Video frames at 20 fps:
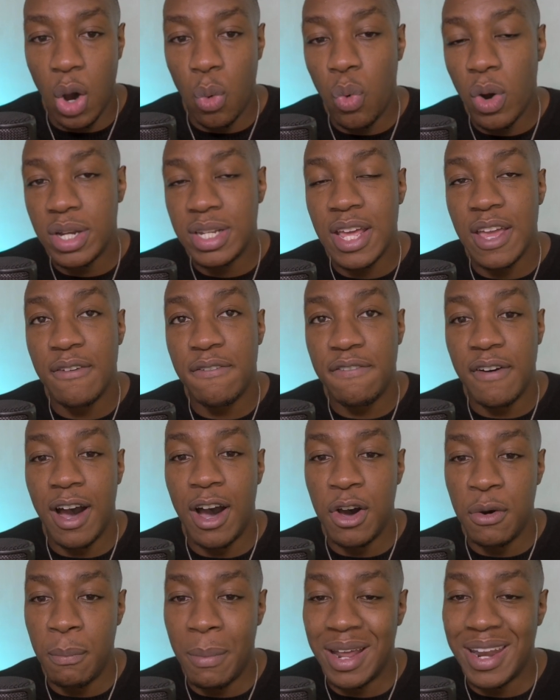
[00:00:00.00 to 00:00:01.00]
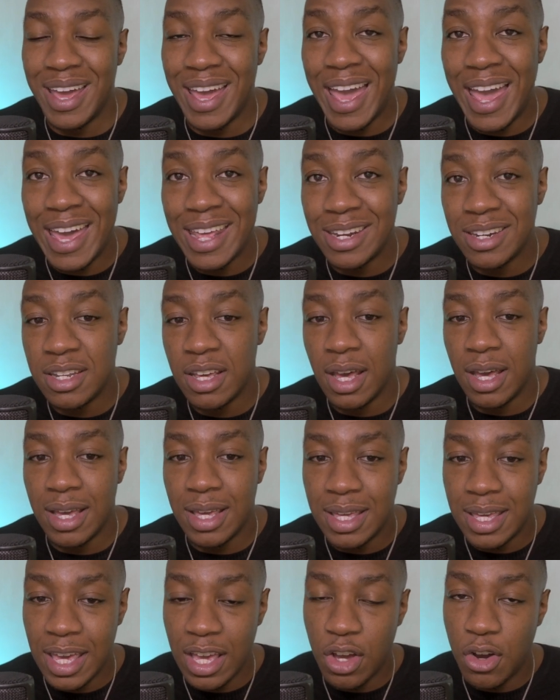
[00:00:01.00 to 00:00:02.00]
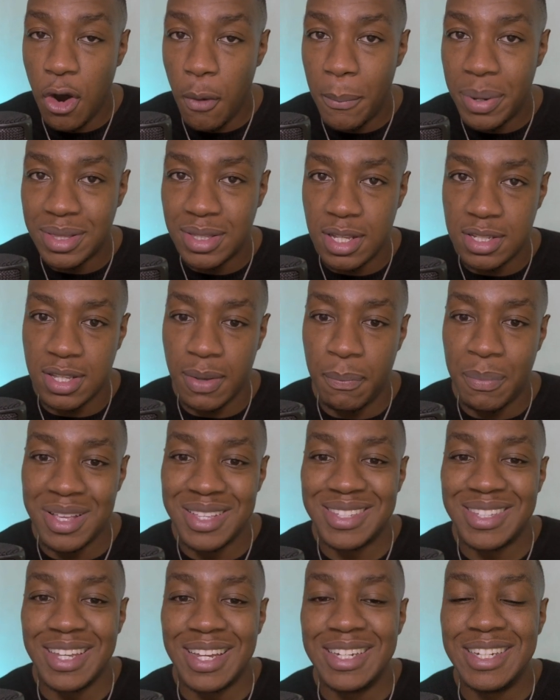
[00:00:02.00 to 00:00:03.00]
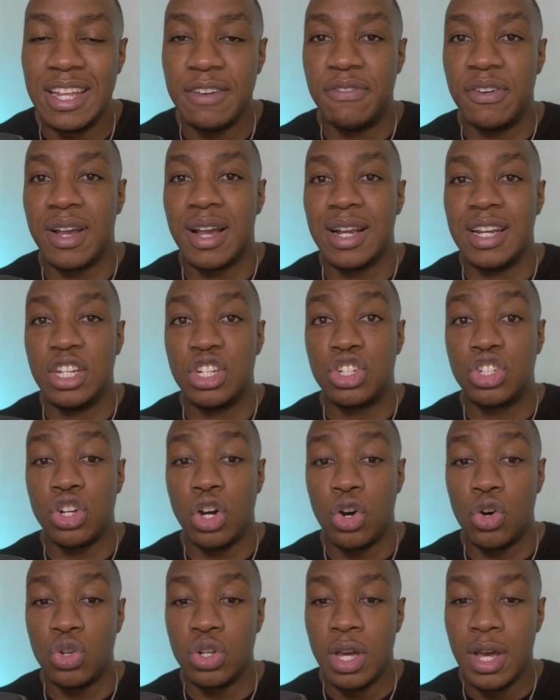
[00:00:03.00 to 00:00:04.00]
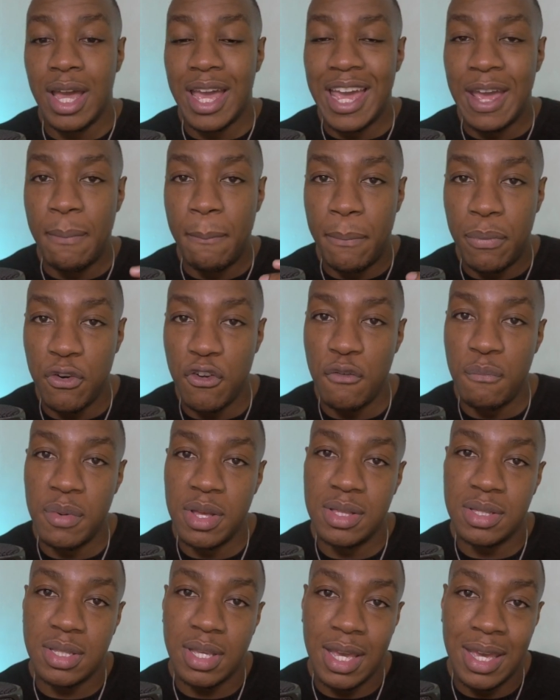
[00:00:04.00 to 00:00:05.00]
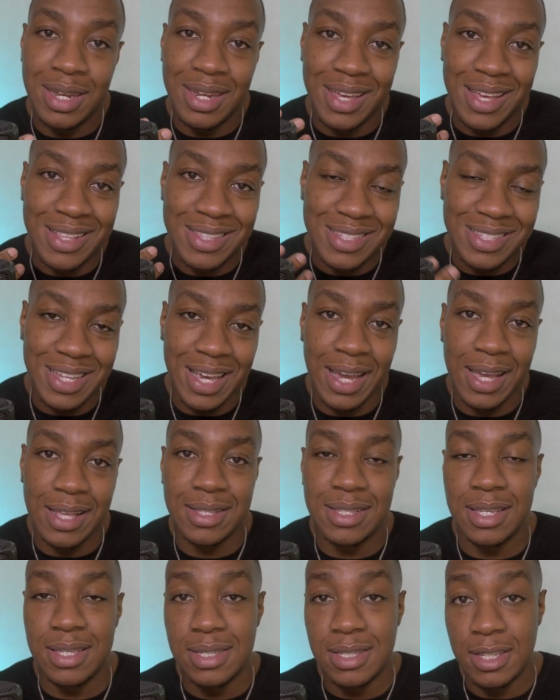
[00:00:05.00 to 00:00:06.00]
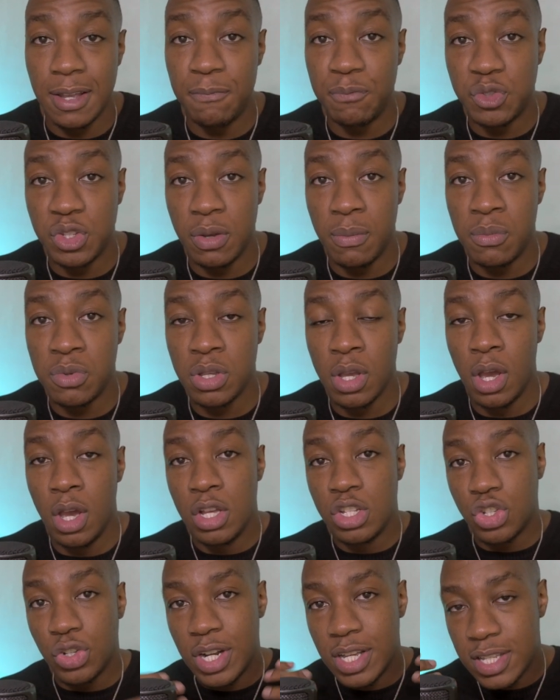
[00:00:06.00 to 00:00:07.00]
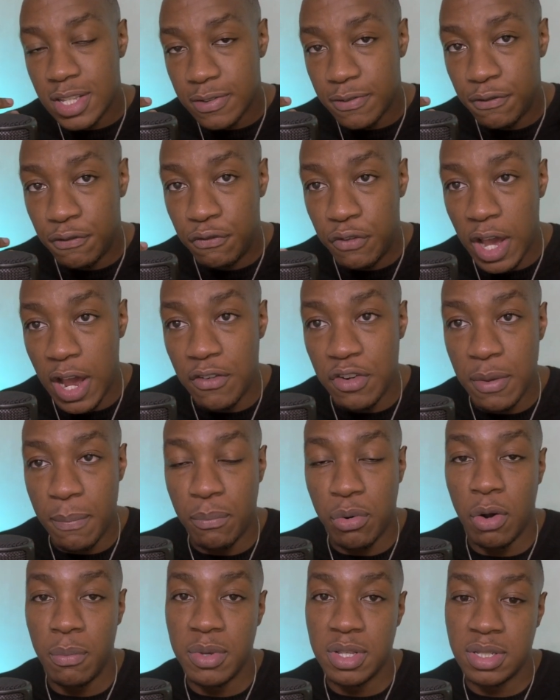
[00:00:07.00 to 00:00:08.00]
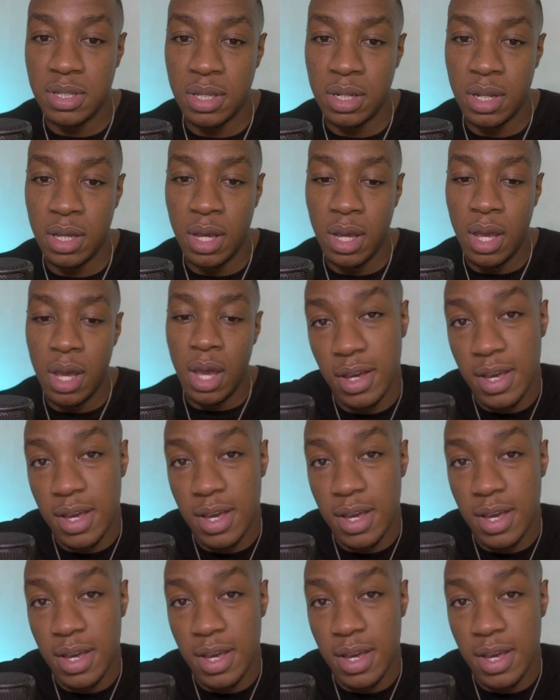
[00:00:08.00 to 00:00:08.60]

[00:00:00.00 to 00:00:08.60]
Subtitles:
And what they found, by the end, ginkgo participants significantly showed improvements in anxiety symptoms. So this is very promising.